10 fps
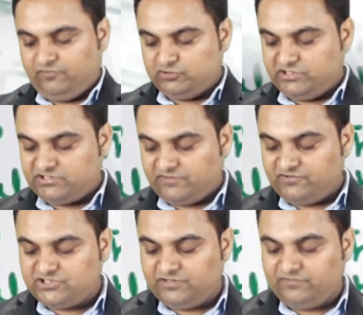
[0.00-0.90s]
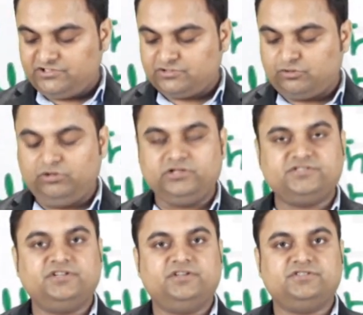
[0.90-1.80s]
force is sufficient, which is called
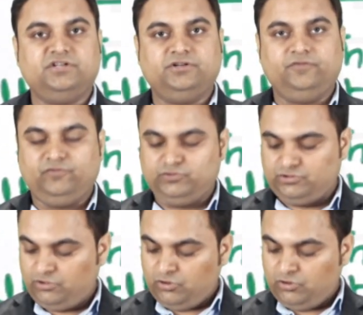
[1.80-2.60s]
as the resultant force,